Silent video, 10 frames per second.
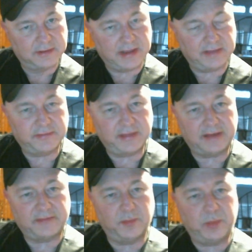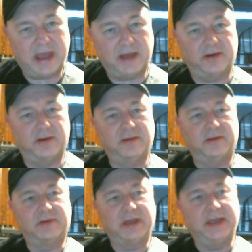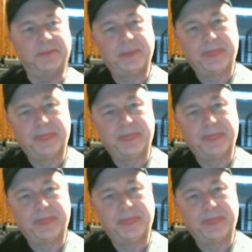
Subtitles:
Okay, so that's the pattern, okay?